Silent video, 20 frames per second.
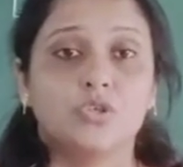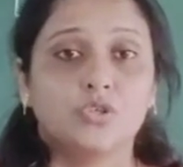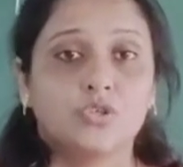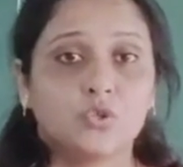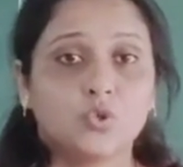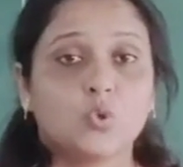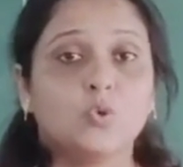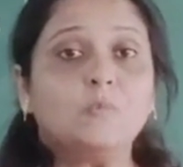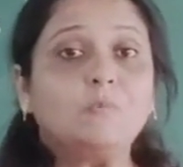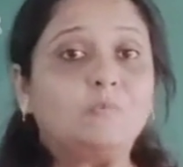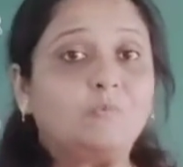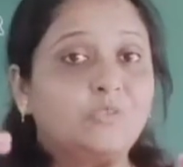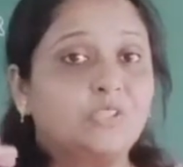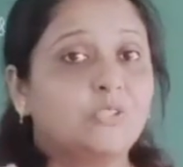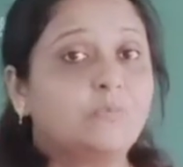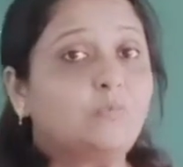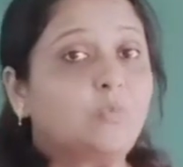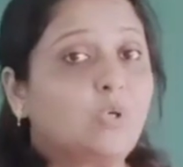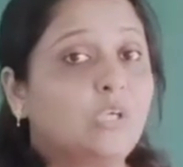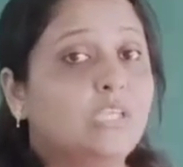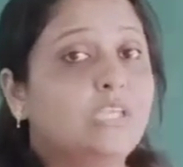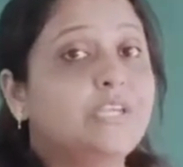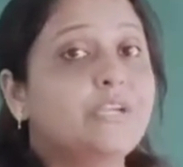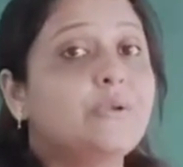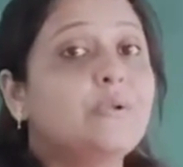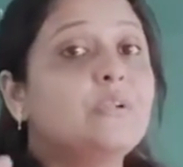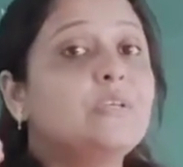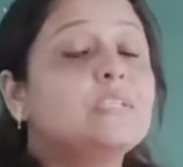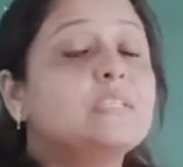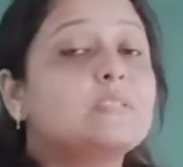So the
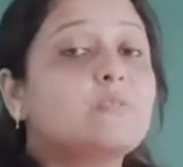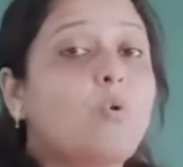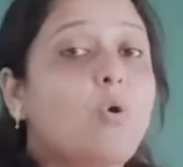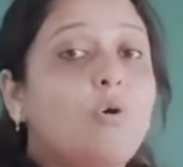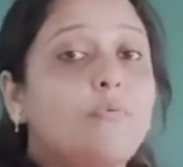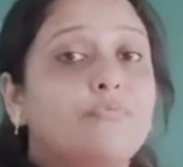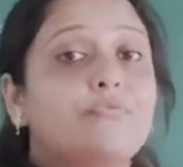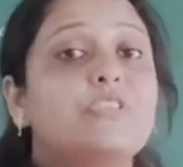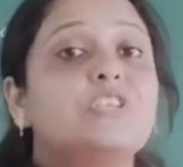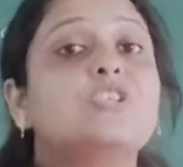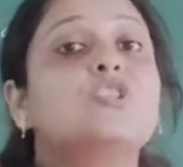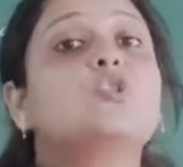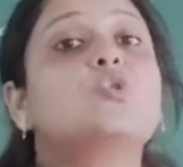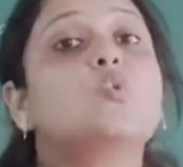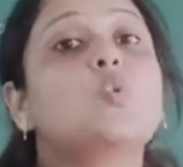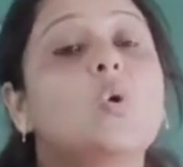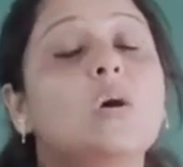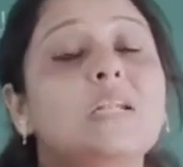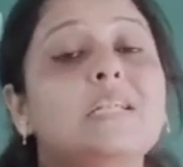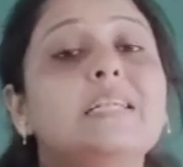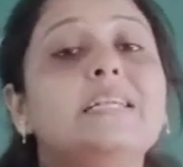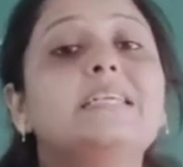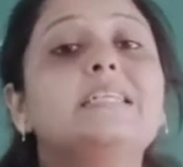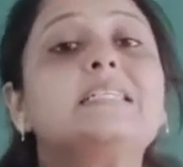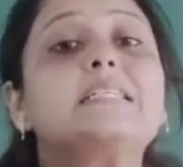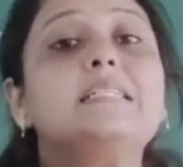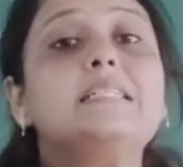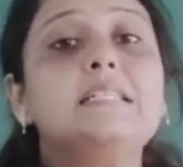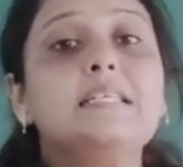molecules of the solids,